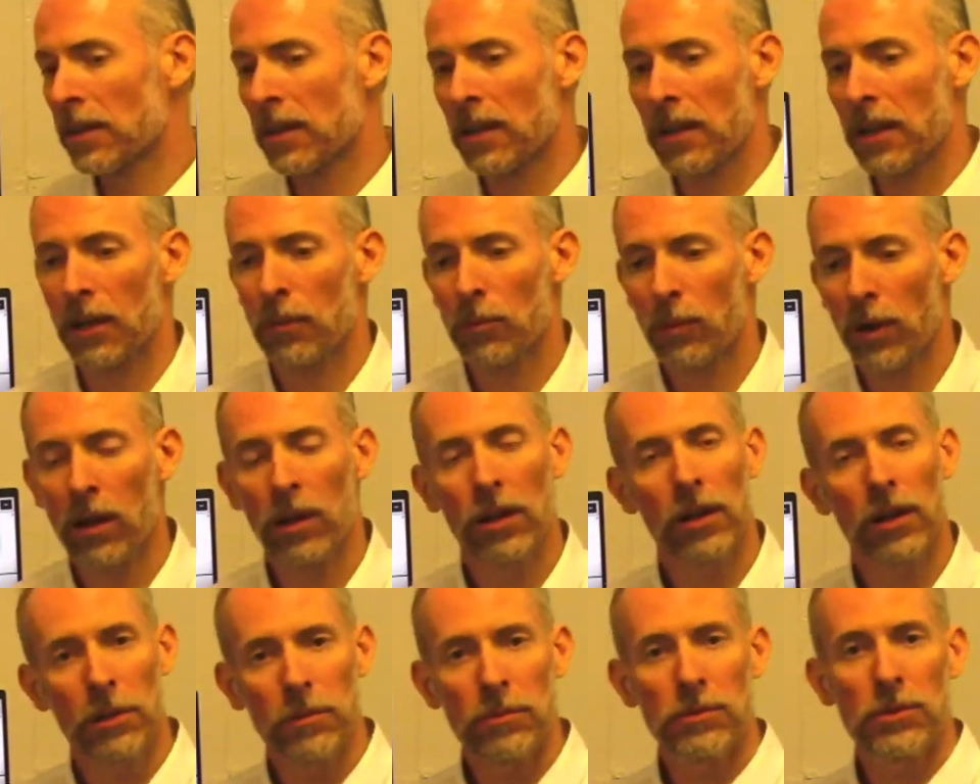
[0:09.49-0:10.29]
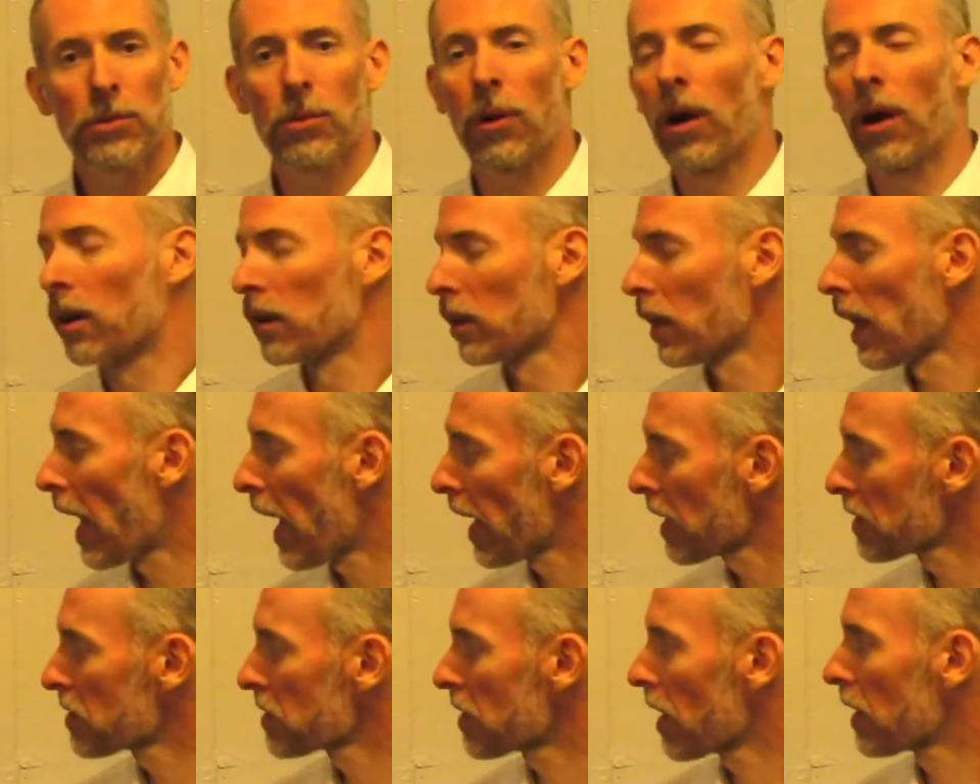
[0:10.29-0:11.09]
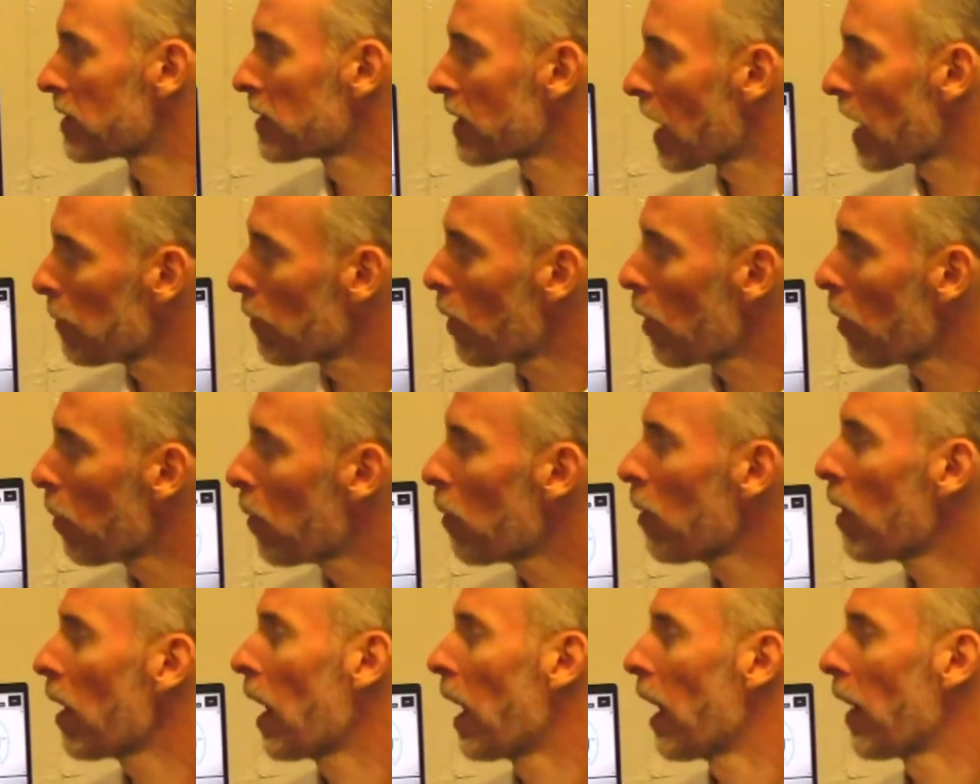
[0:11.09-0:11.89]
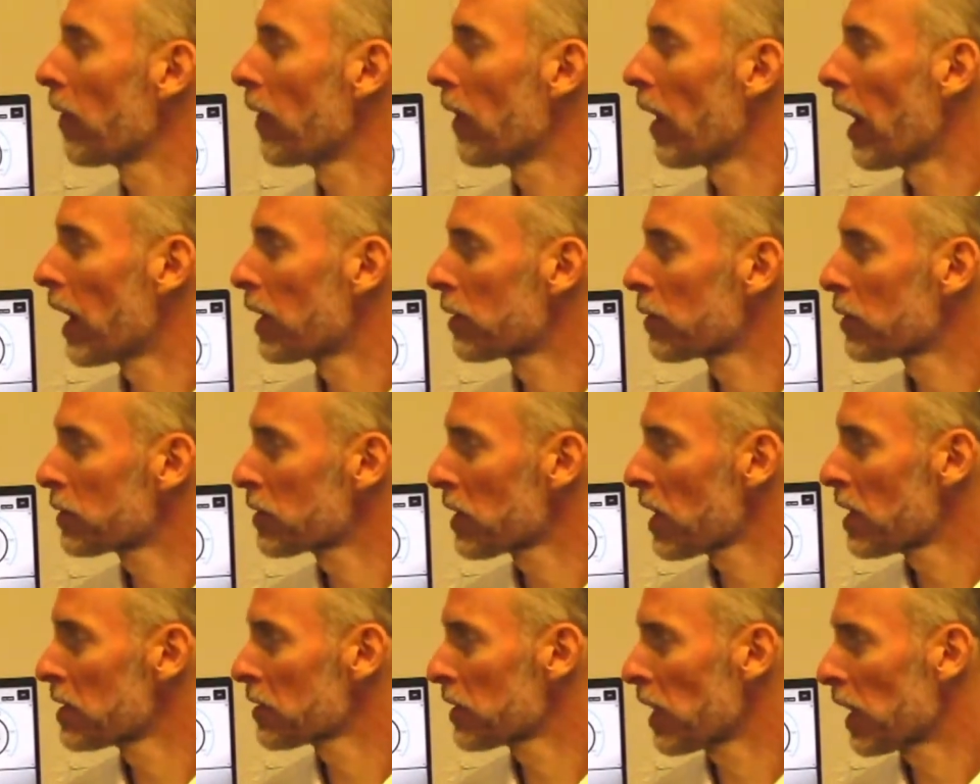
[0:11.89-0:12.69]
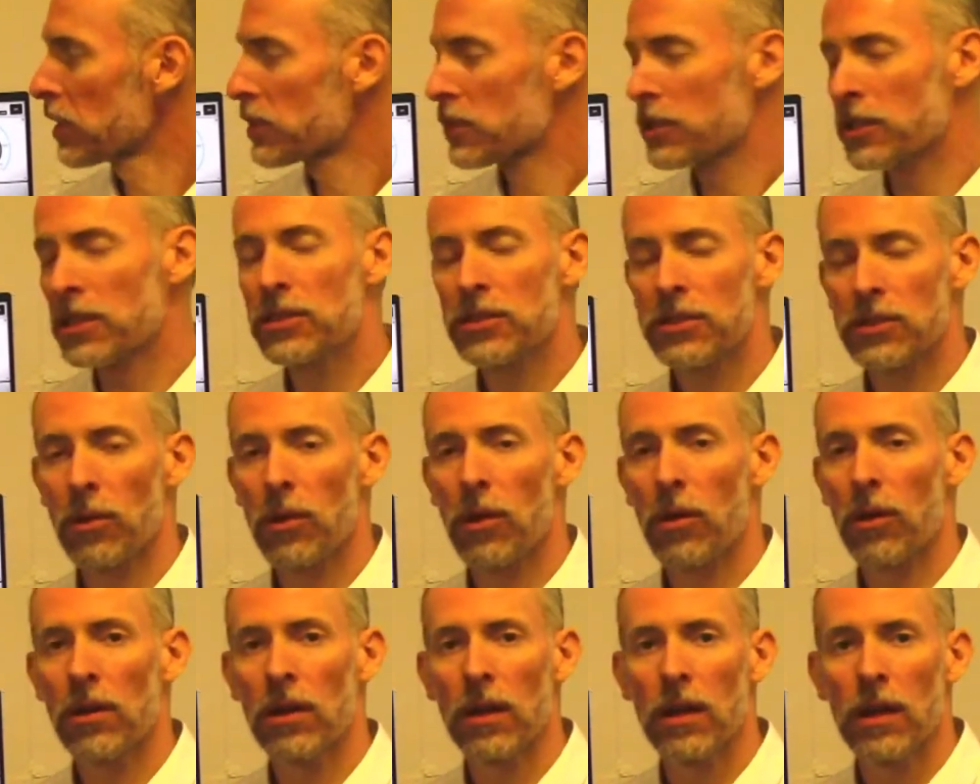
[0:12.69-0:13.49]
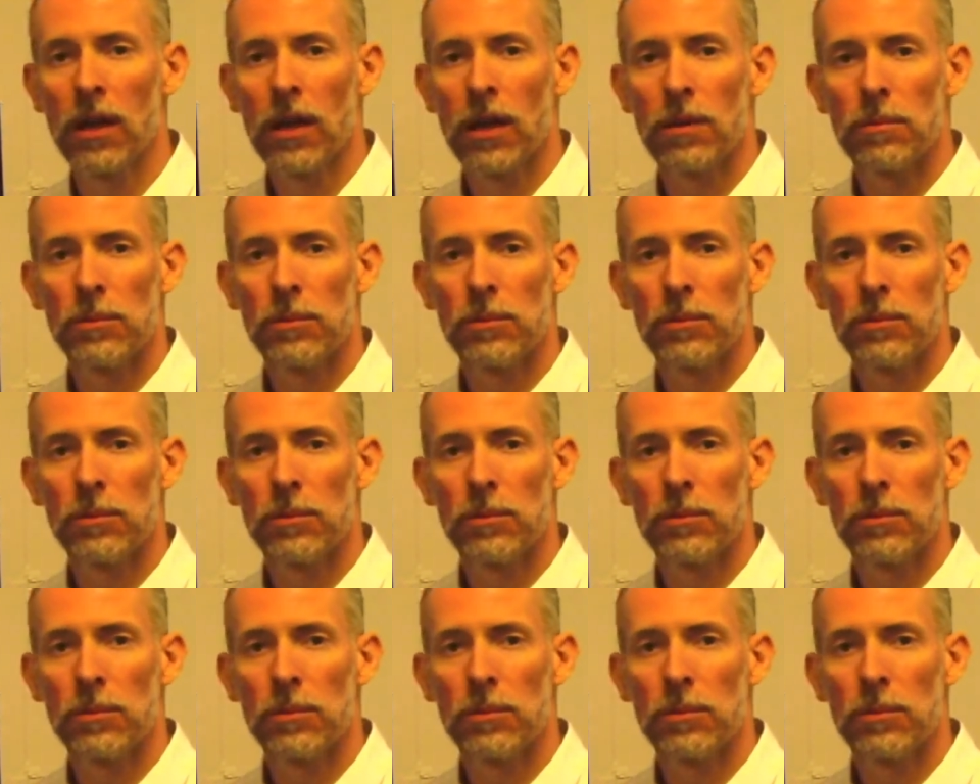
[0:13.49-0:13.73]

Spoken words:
and welcome to our last demo on the Hydra-Test HT Sol